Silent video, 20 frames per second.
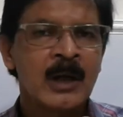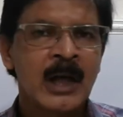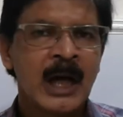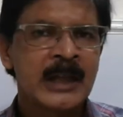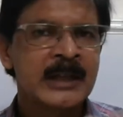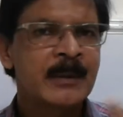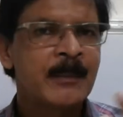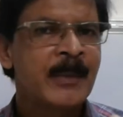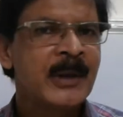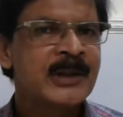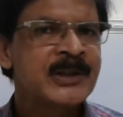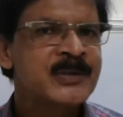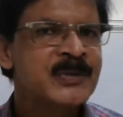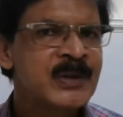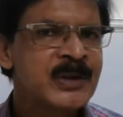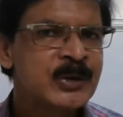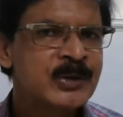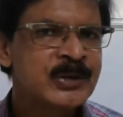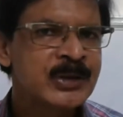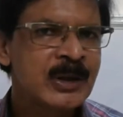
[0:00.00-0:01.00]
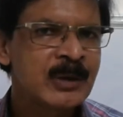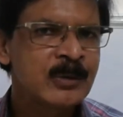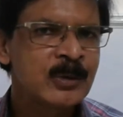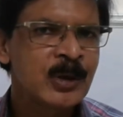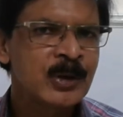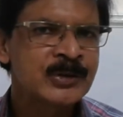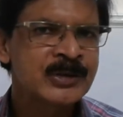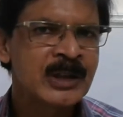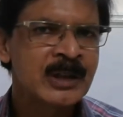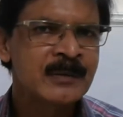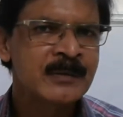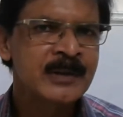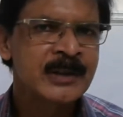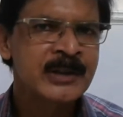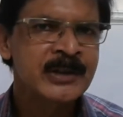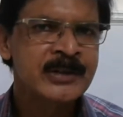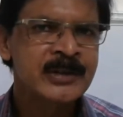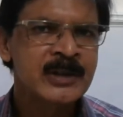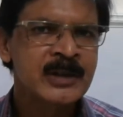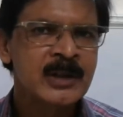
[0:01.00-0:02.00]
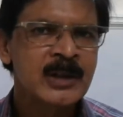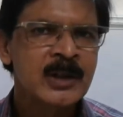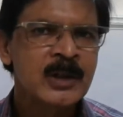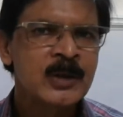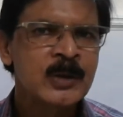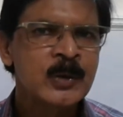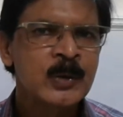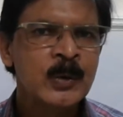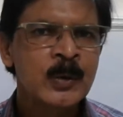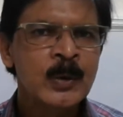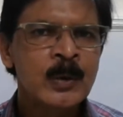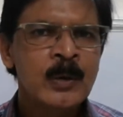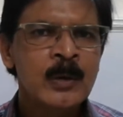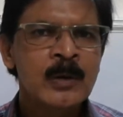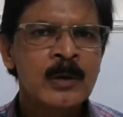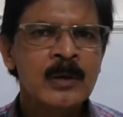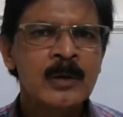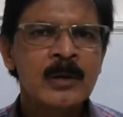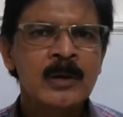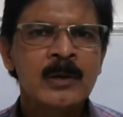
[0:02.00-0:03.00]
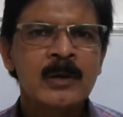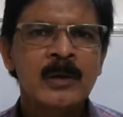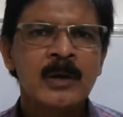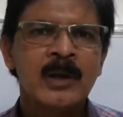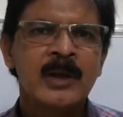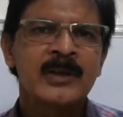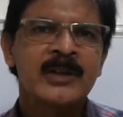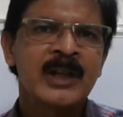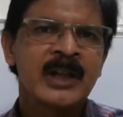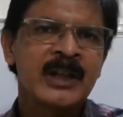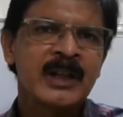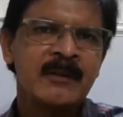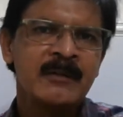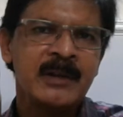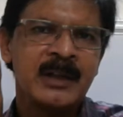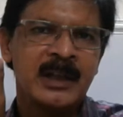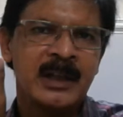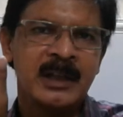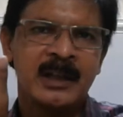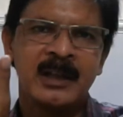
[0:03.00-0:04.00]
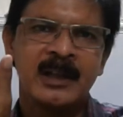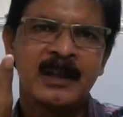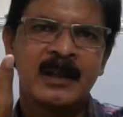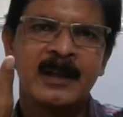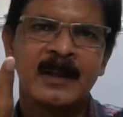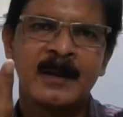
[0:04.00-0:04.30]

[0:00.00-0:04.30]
And the best way to save yourself is to run away.